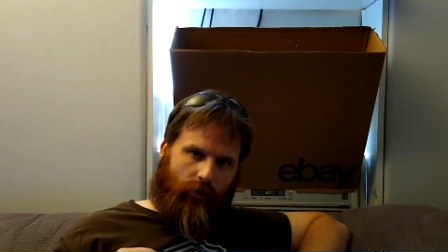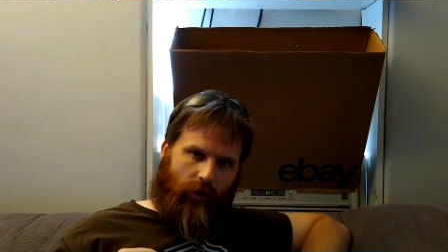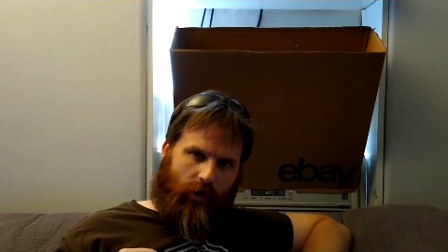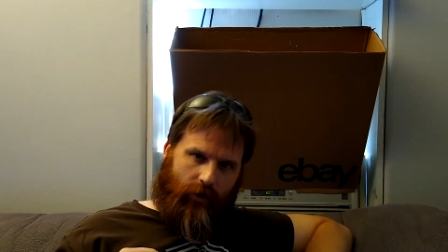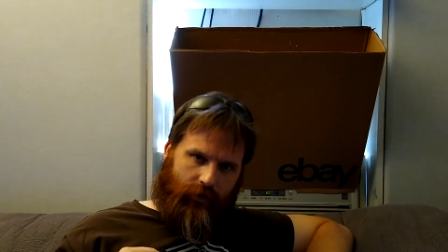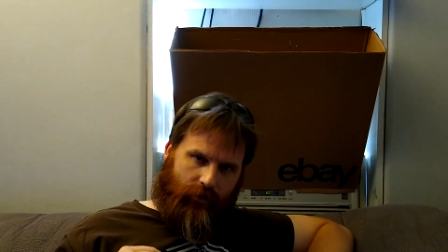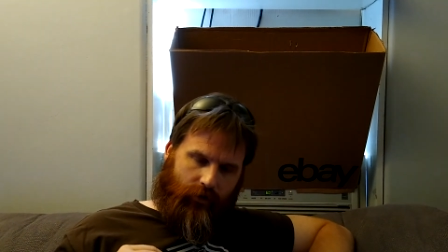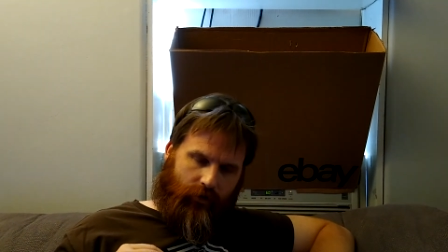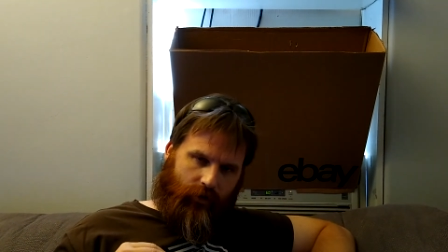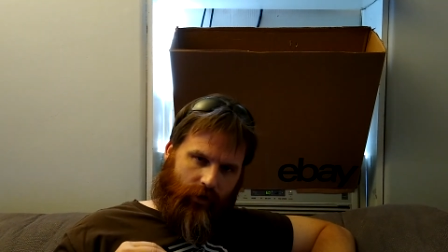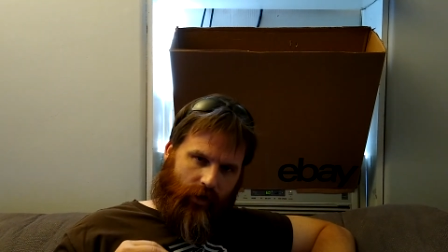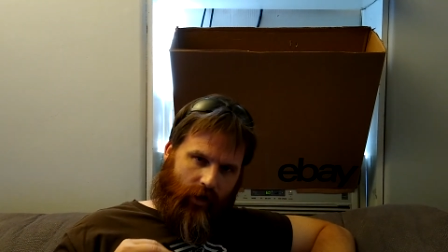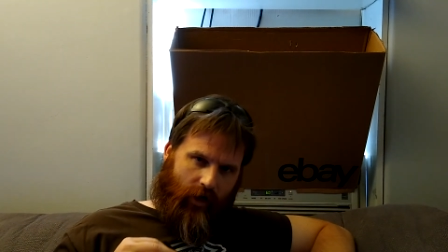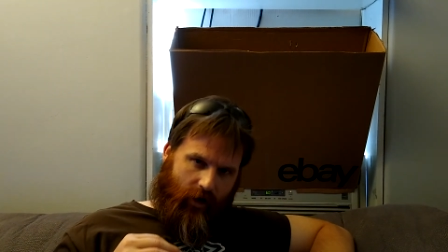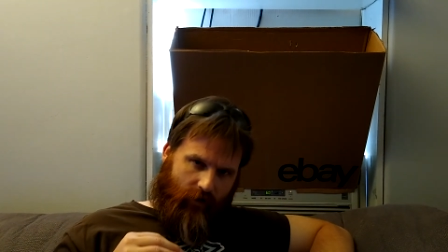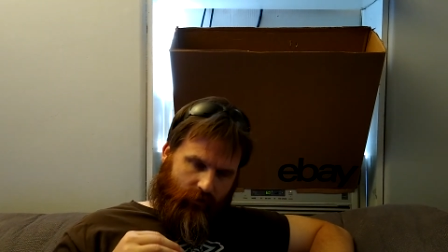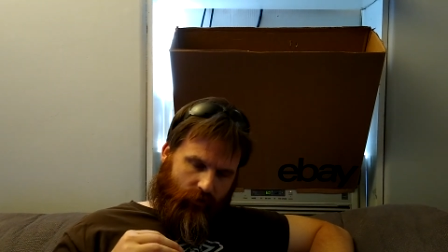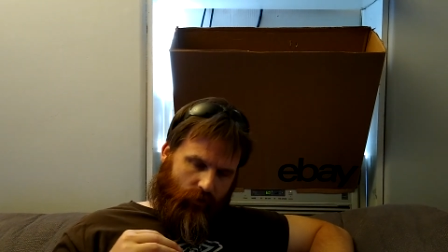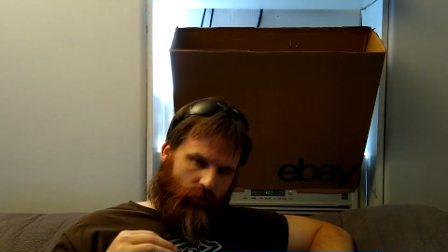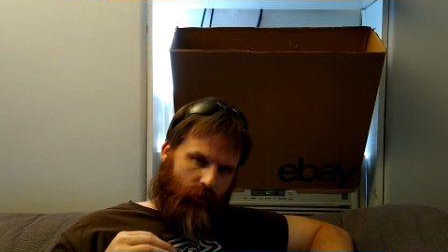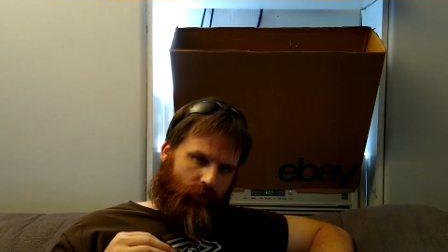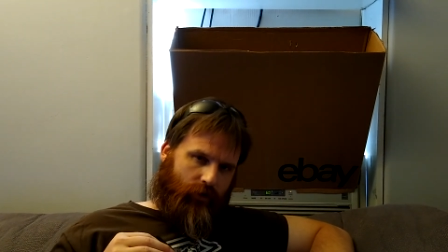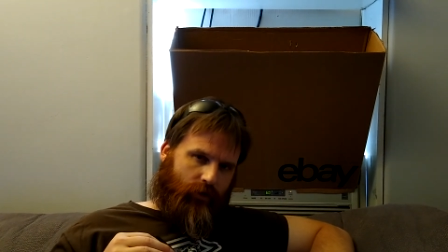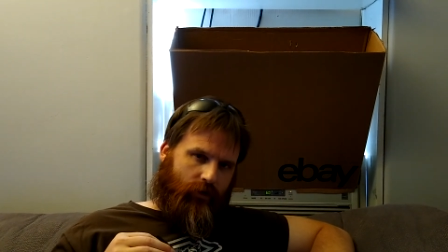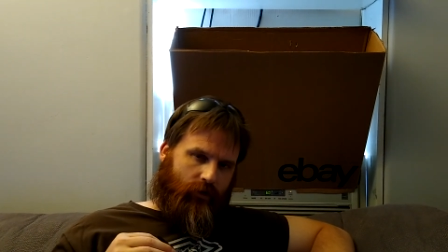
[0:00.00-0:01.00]
it's uh,
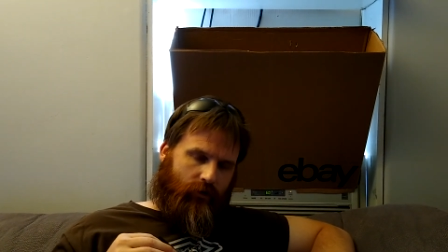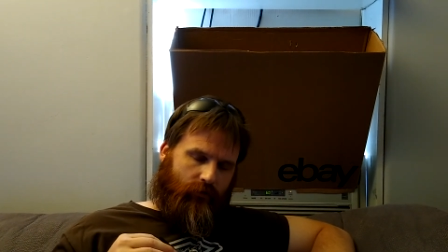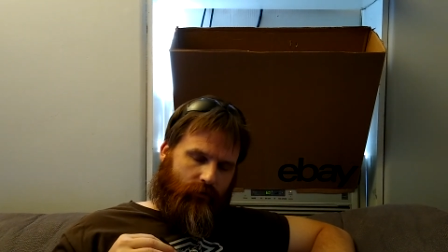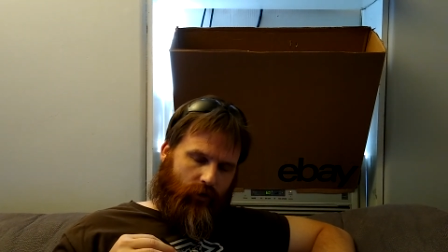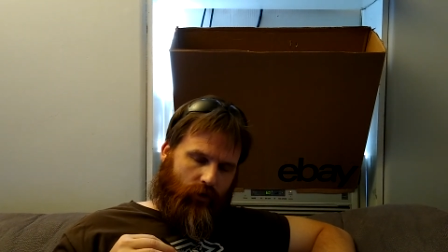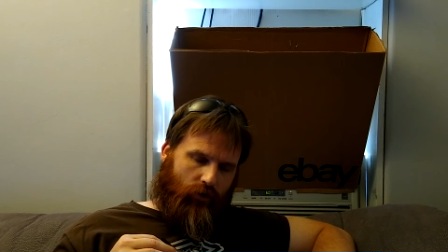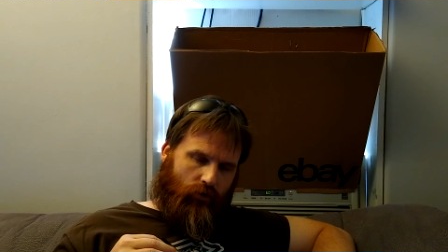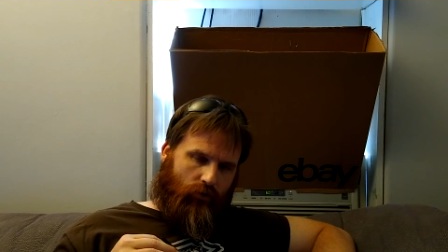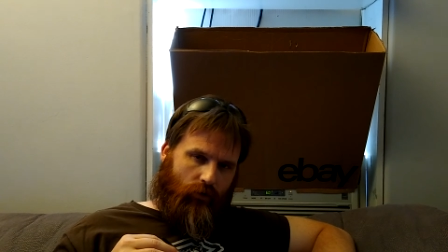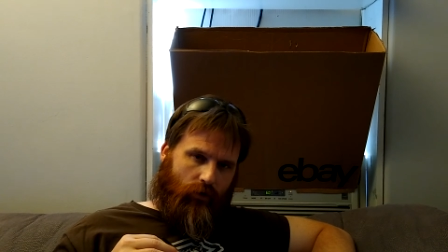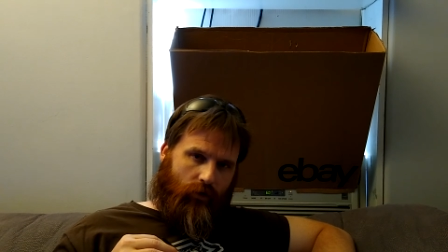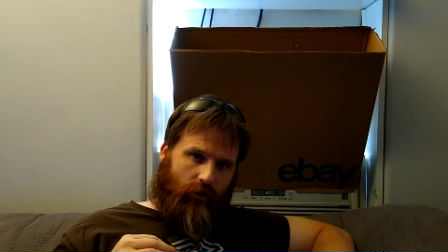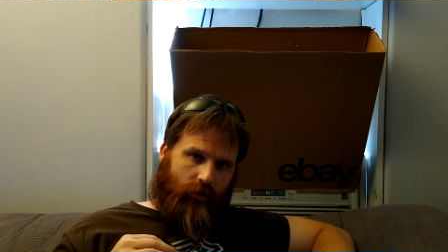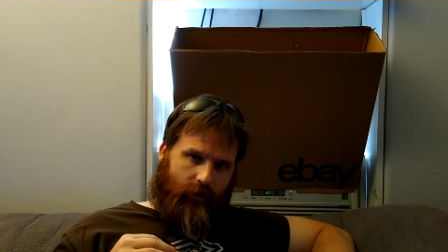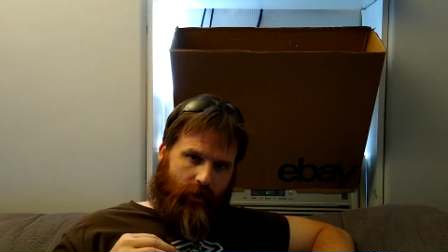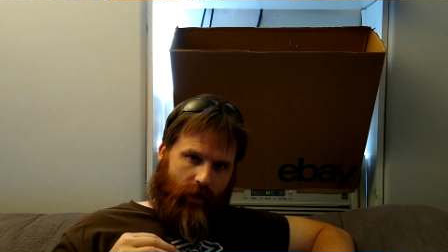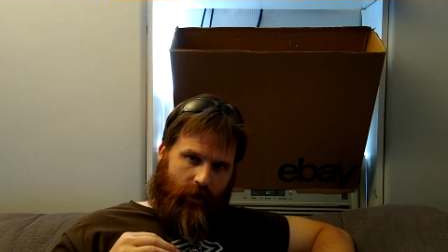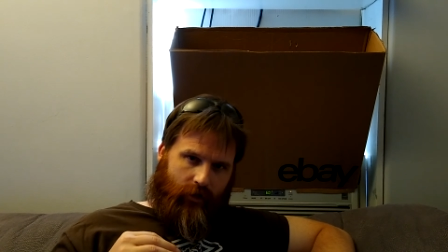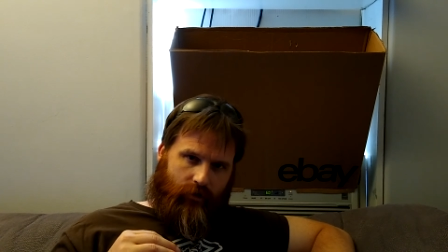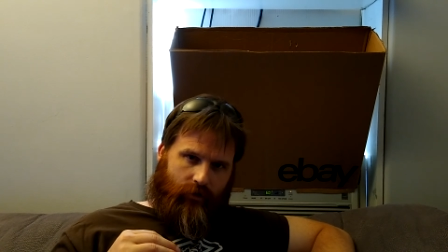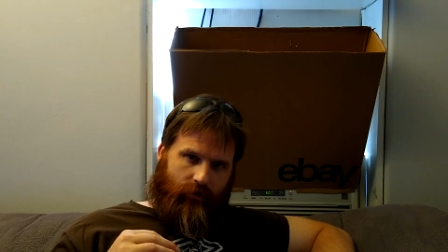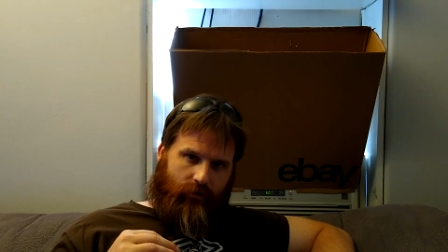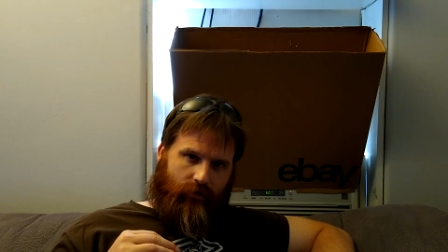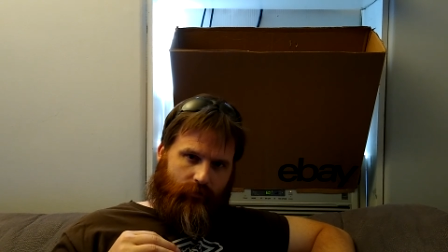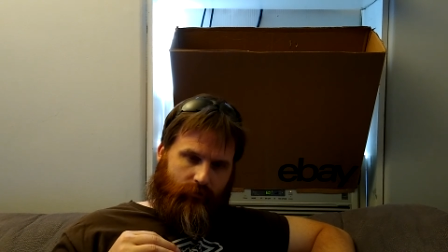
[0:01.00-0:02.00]
everyone's individual, and
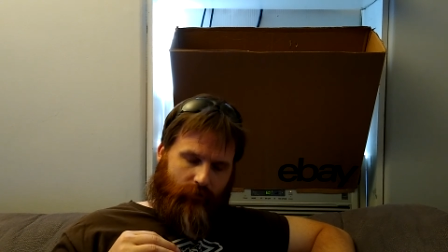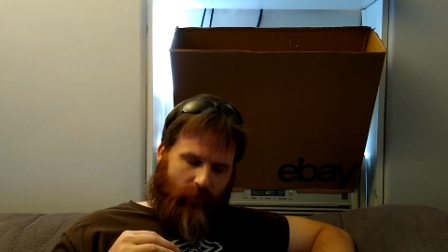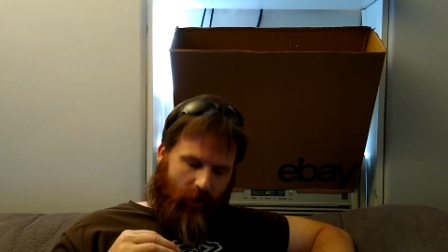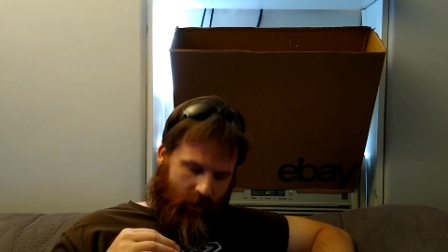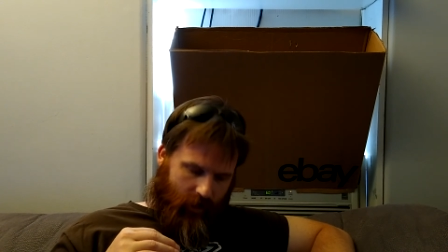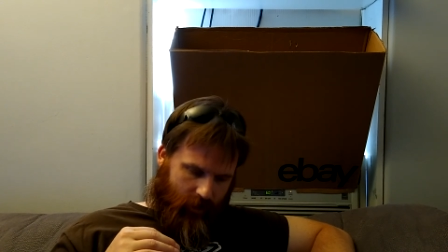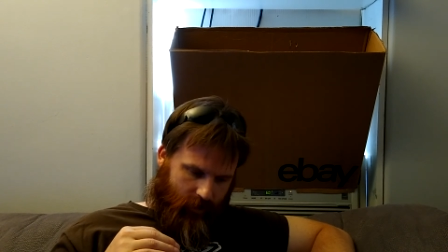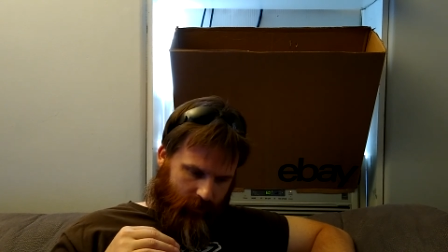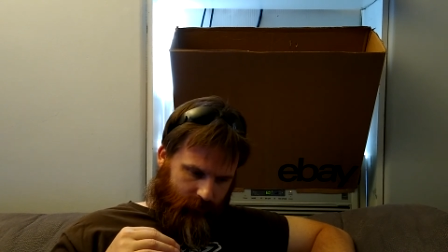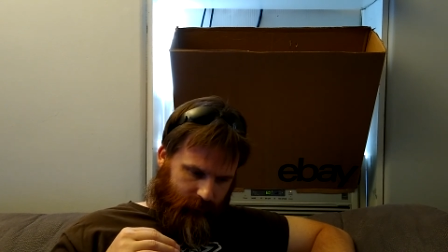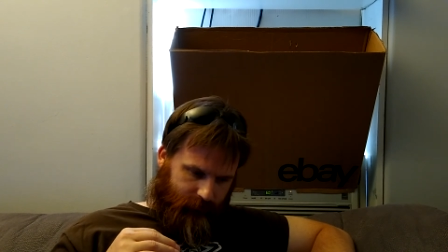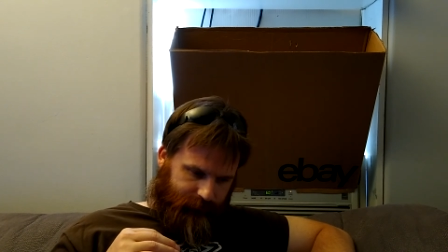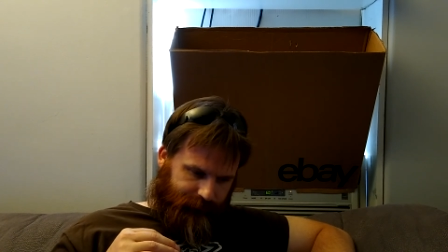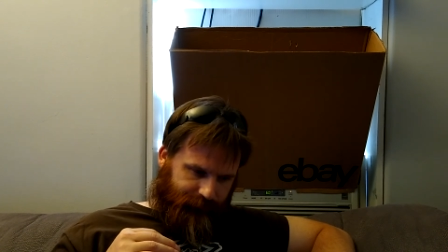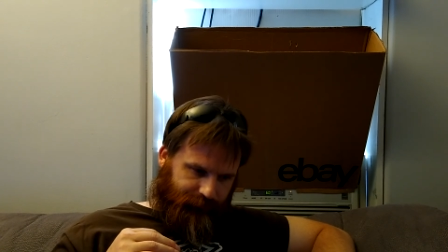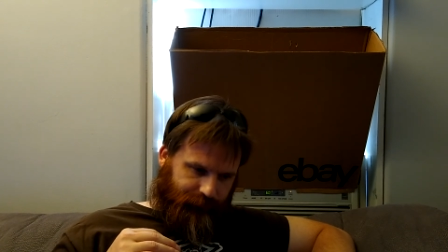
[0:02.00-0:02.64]
that's my